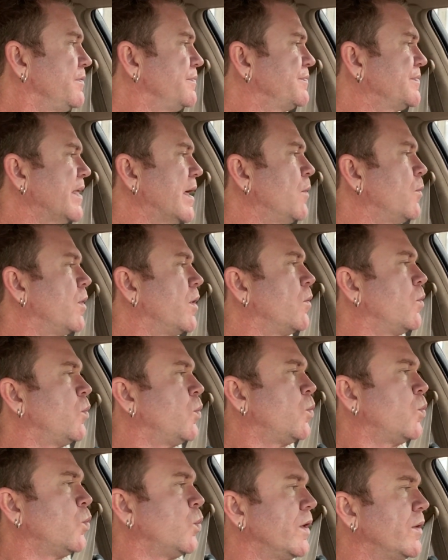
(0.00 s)
that when,
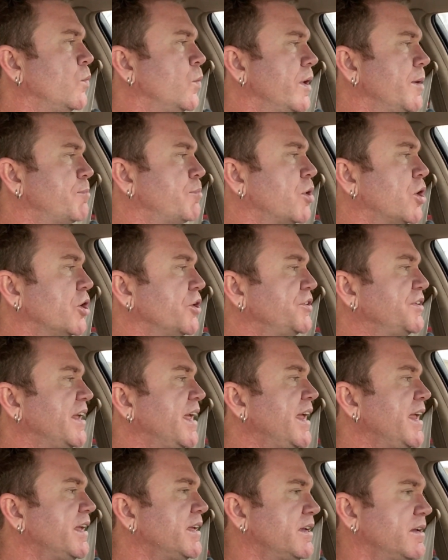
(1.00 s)
when we
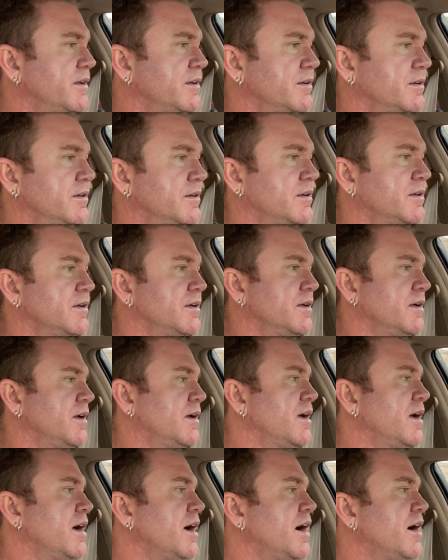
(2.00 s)
partake
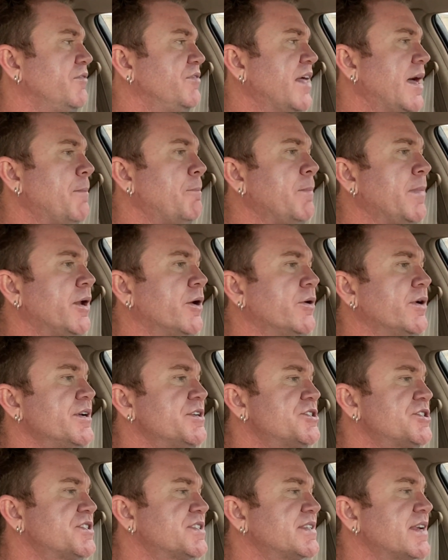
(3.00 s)
of that
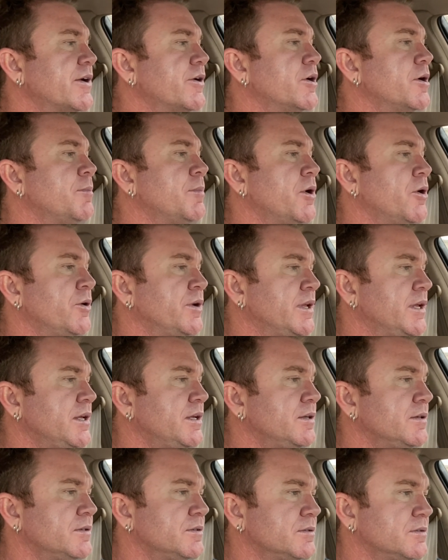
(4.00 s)
marriage
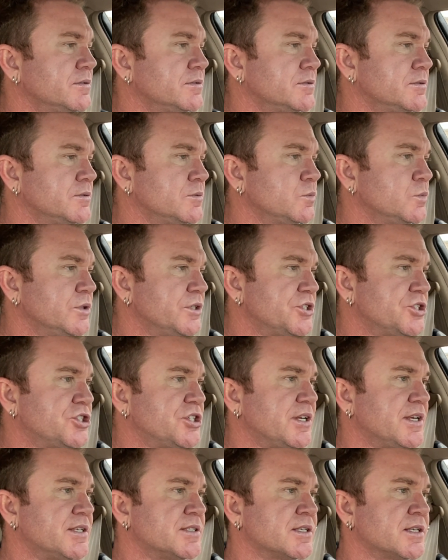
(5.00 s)
ceremony with
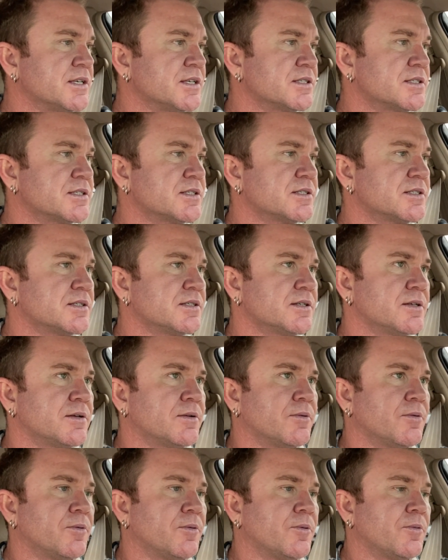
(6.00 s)
Jesus,
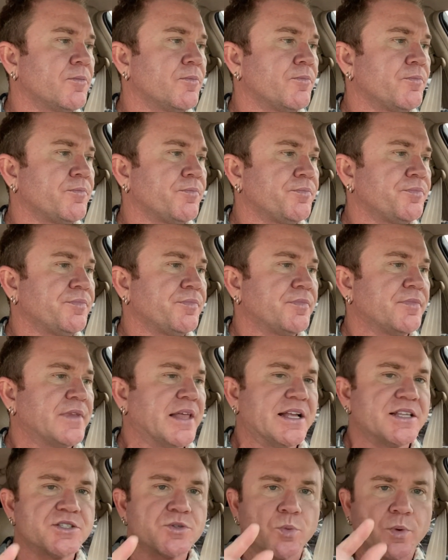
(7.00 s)

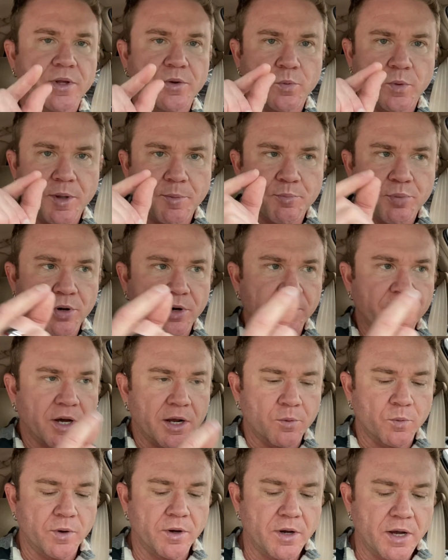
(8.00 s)
that's when we put
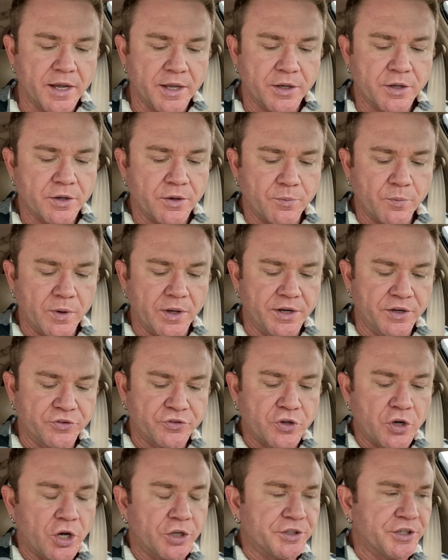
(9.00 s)
on what I what is
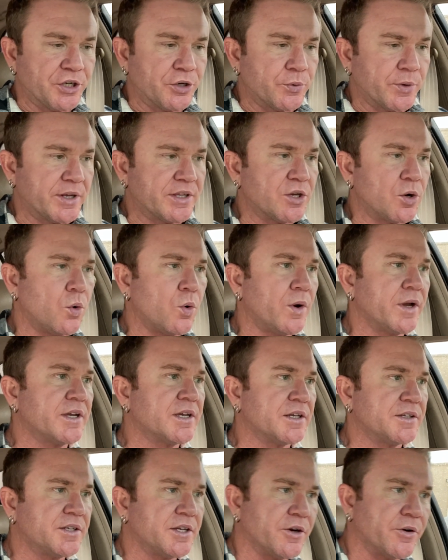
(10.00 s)
called in Greek
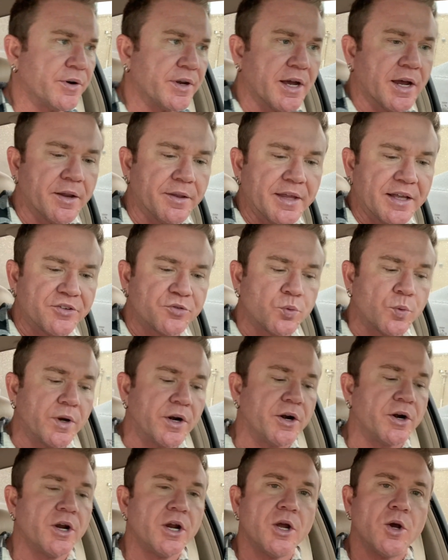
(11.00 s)
oikaterion. That's
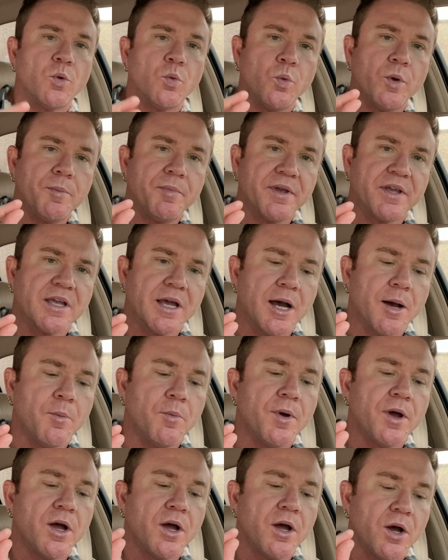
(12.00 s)
where we
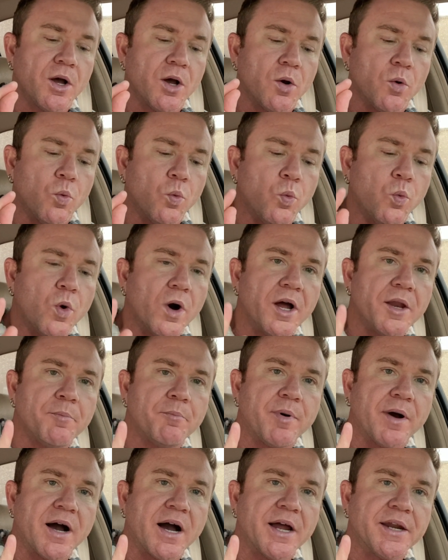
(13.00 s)
become one
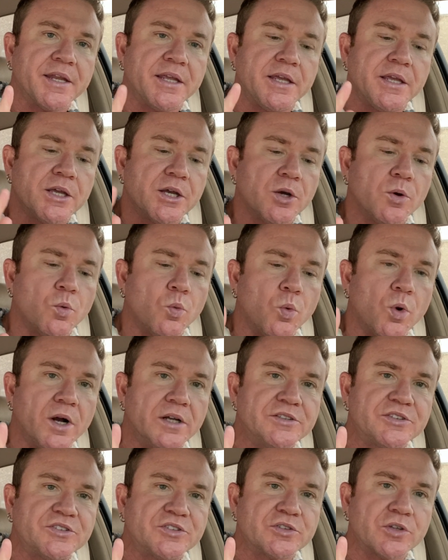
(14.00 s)
body,
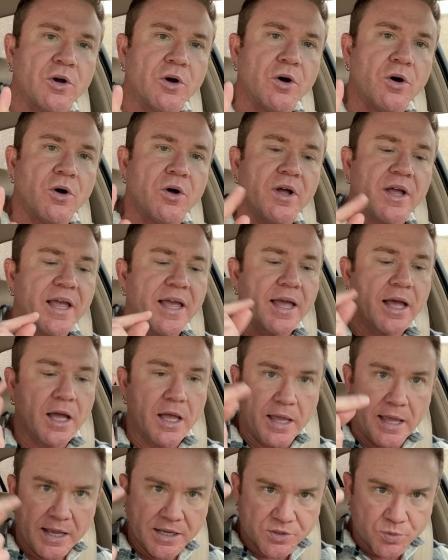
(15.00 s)
one soul,
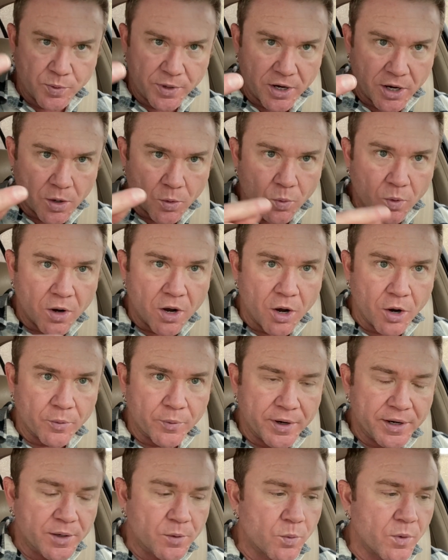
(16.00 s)
as we are
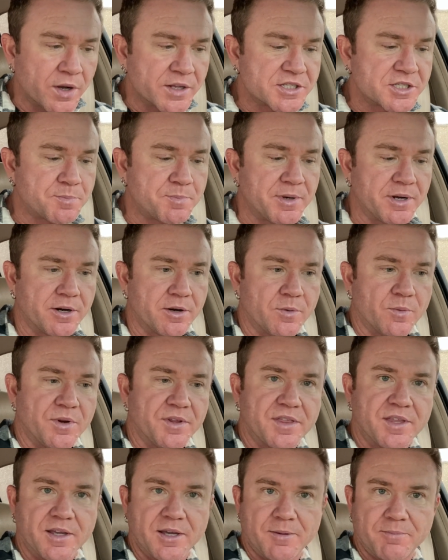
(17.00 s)
already one spirit with
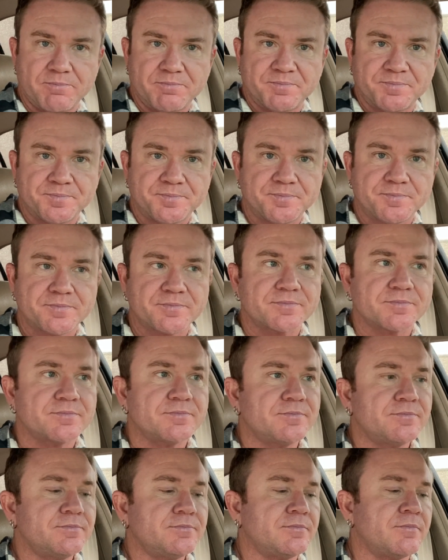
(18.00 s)
Him.
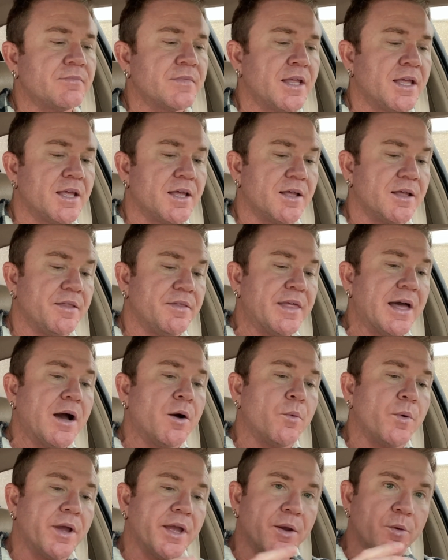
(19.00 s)
That
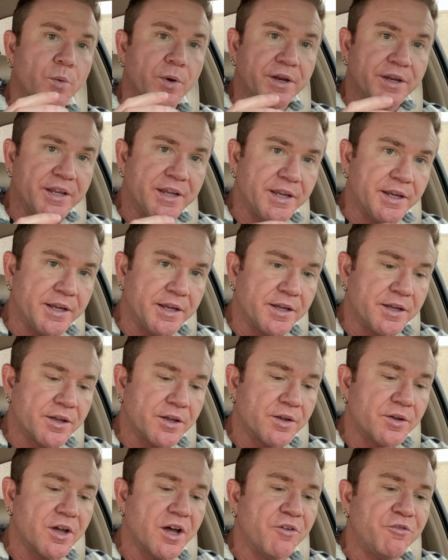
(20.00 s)
way, when He
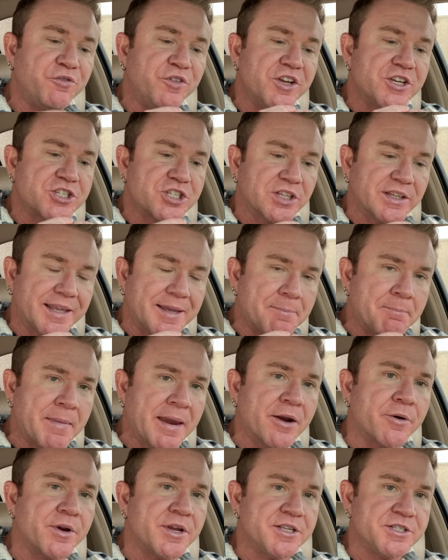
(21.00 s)
officially
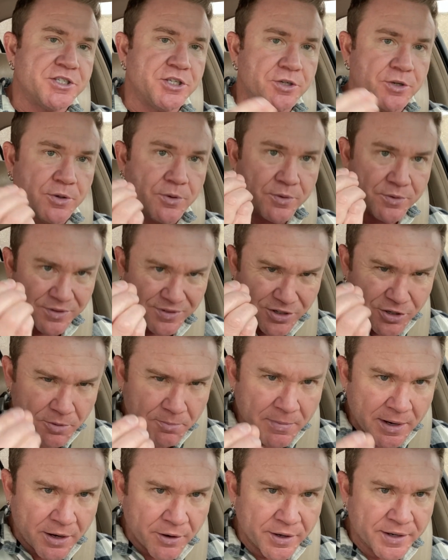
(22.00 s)
marries you, you're
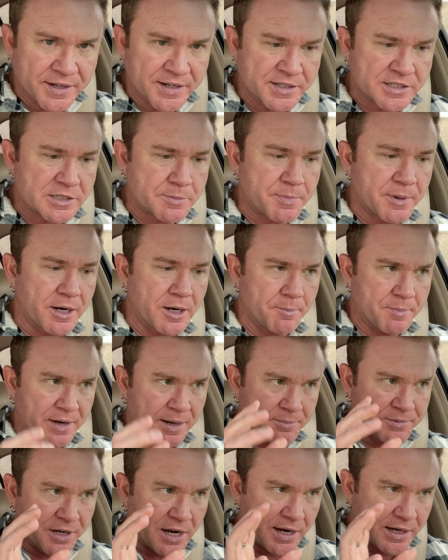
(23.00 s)
married in spirit, but
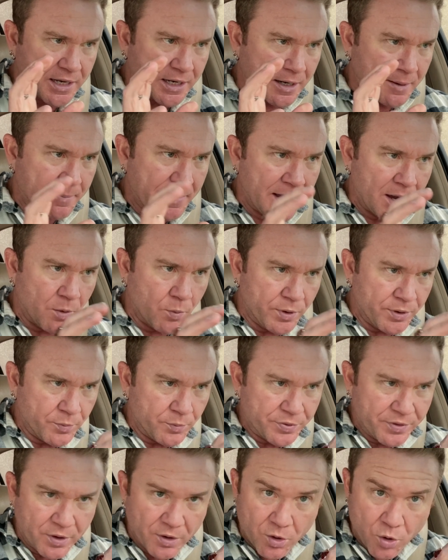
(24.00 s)
I'm talking about
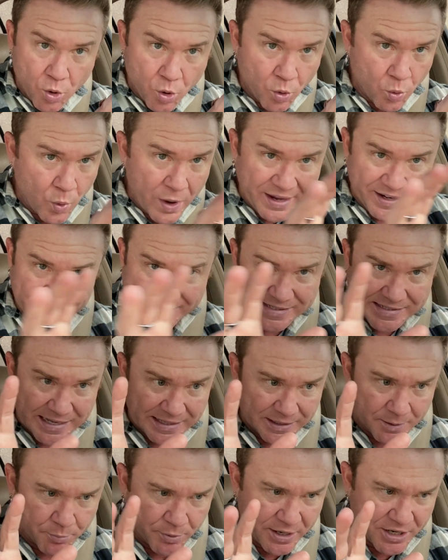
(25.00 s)
when the whole wedding
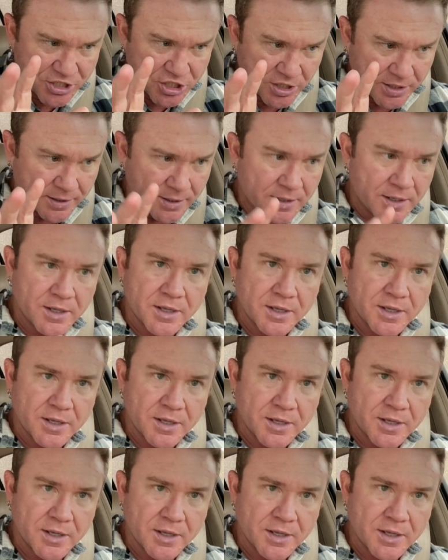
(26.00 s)
celebration